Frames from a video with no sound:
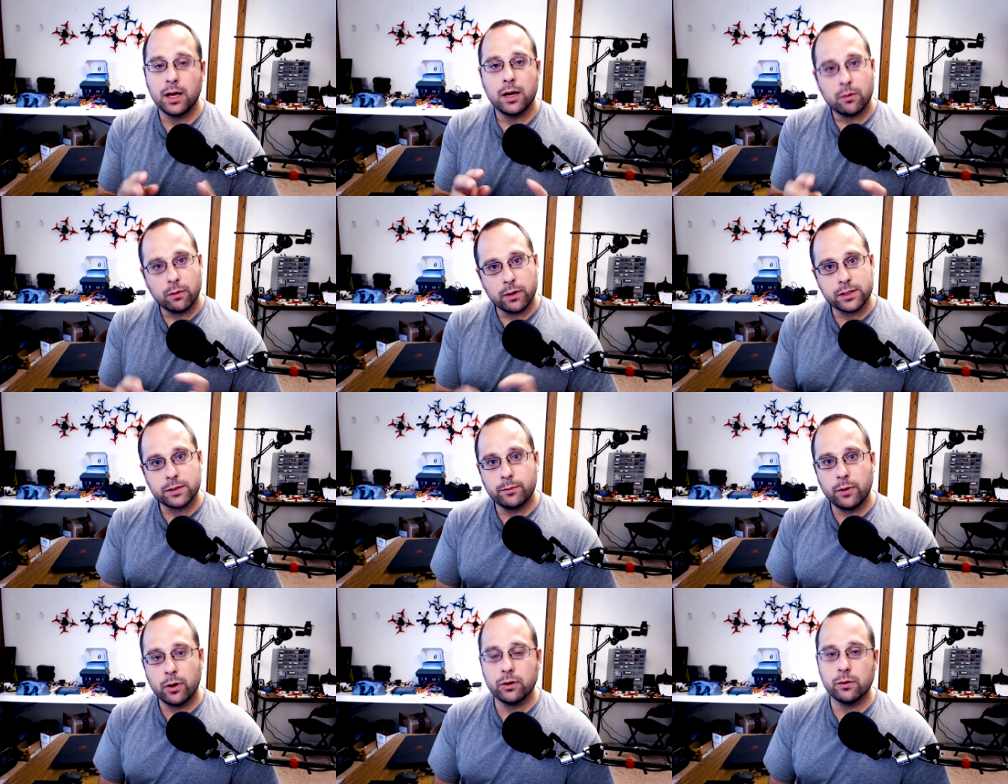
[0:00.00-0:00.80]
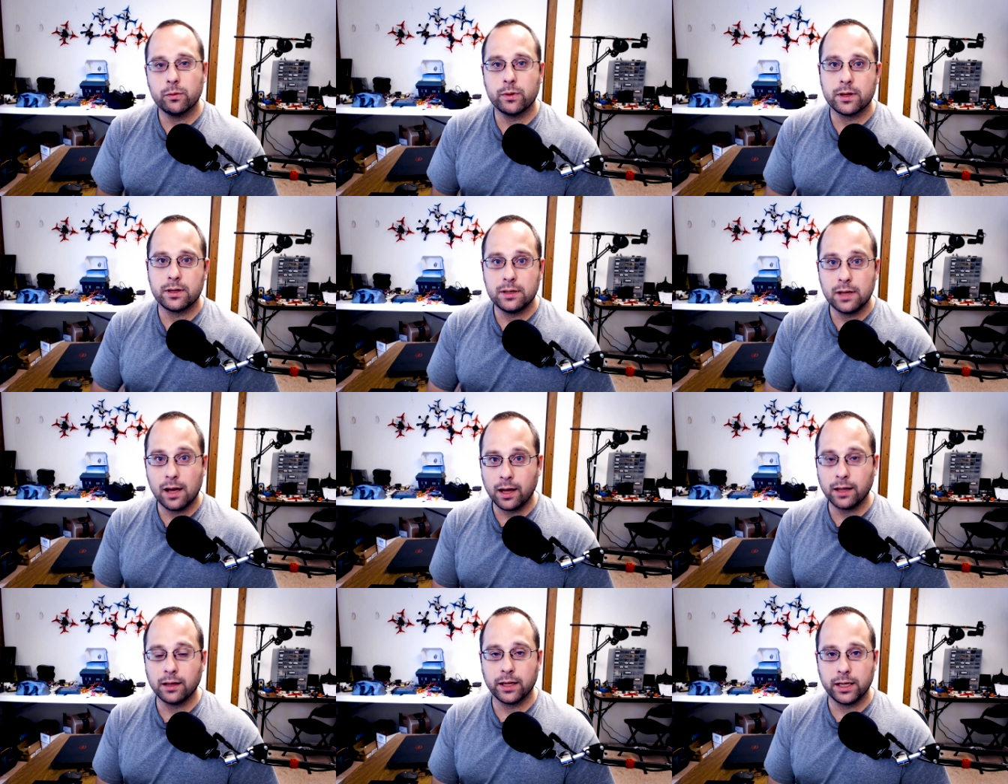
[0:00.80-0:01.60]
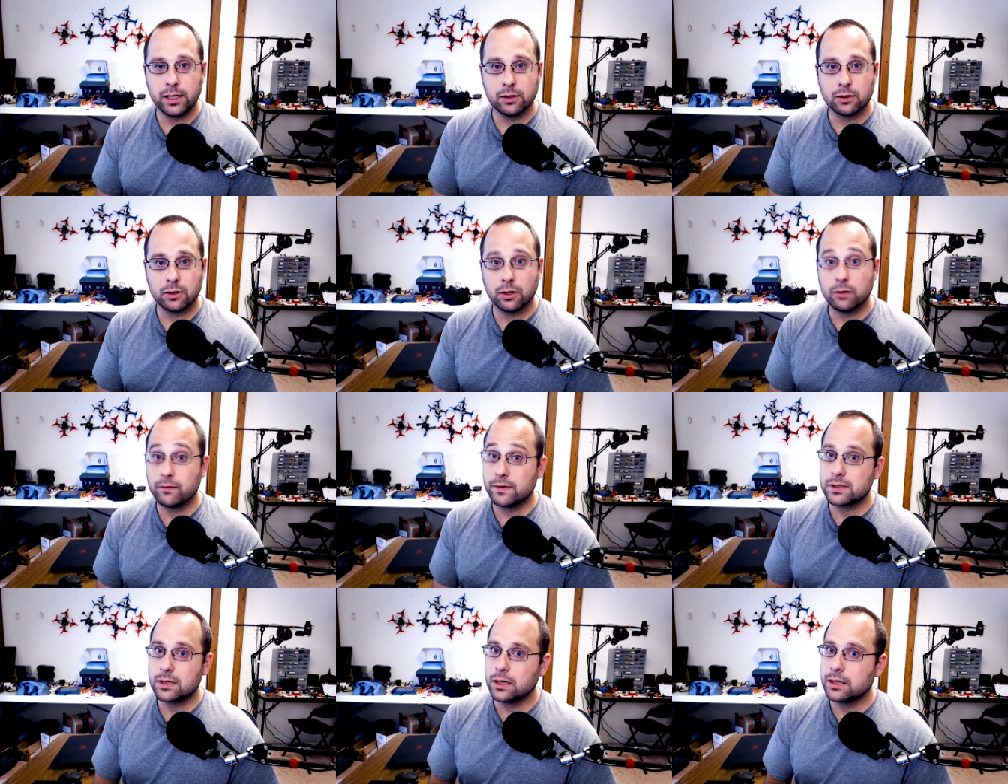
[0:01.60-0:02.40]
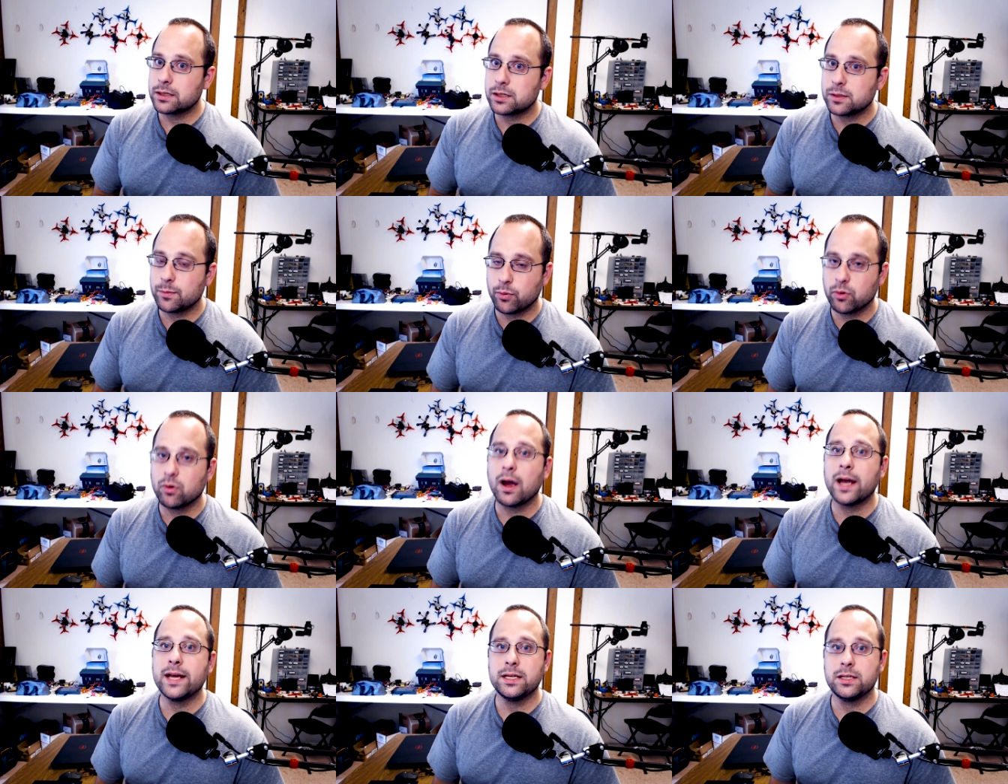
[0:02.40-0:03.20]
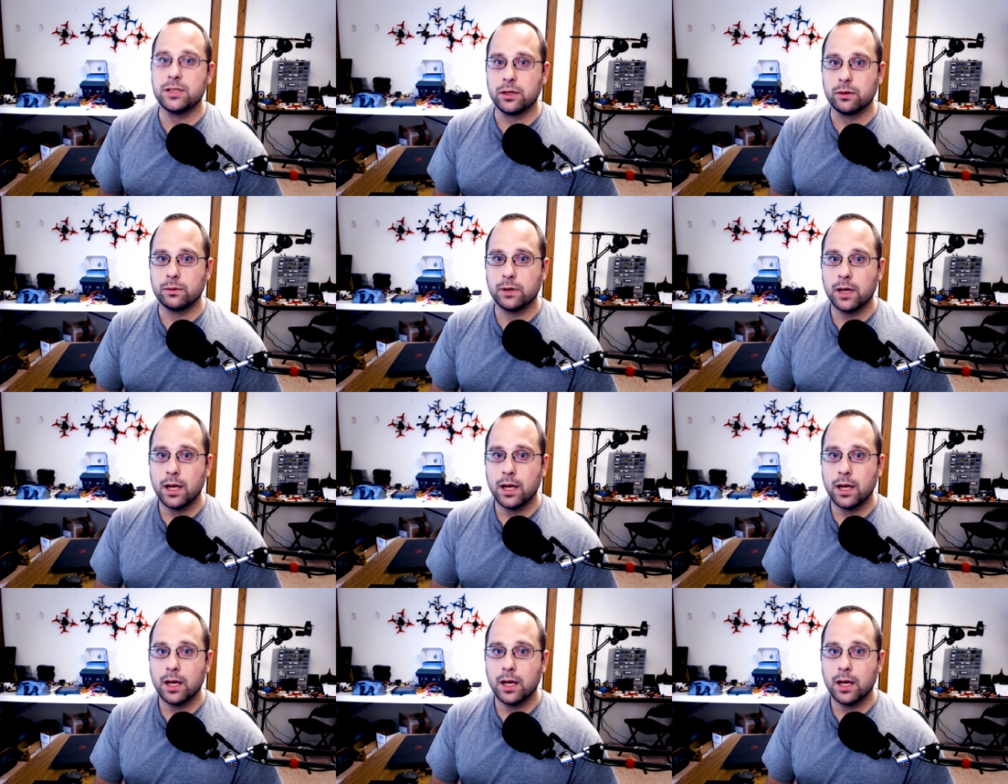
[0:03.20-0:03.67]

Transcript: whereas a motor with a non-linear curve is going to surprise you.